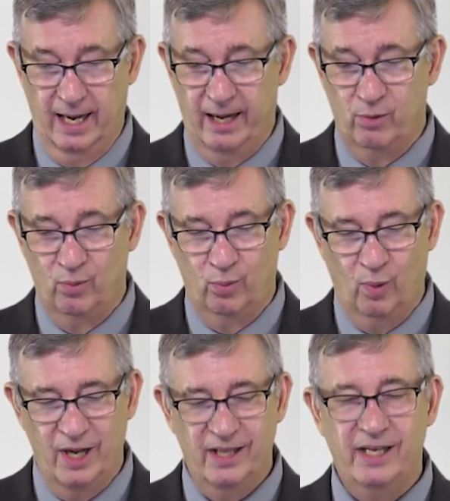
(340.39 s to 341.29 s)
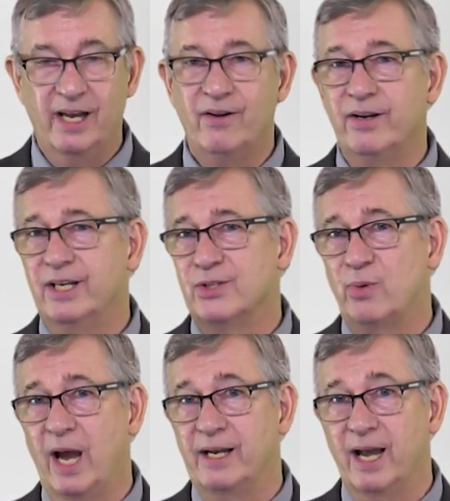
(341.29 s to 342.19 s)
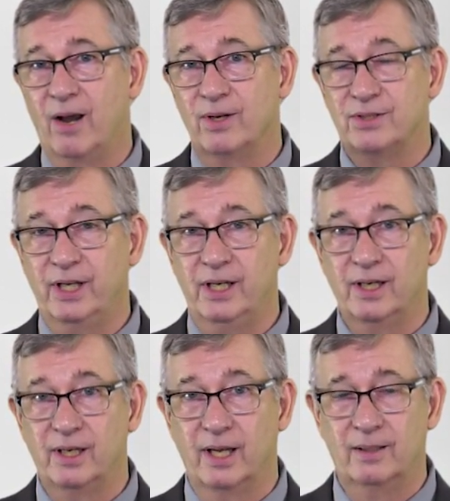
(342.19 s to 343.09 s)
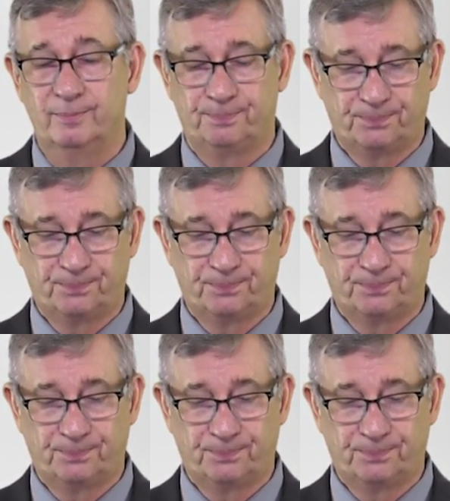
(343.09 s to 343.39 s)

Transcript: And one of the areas right now it's heated in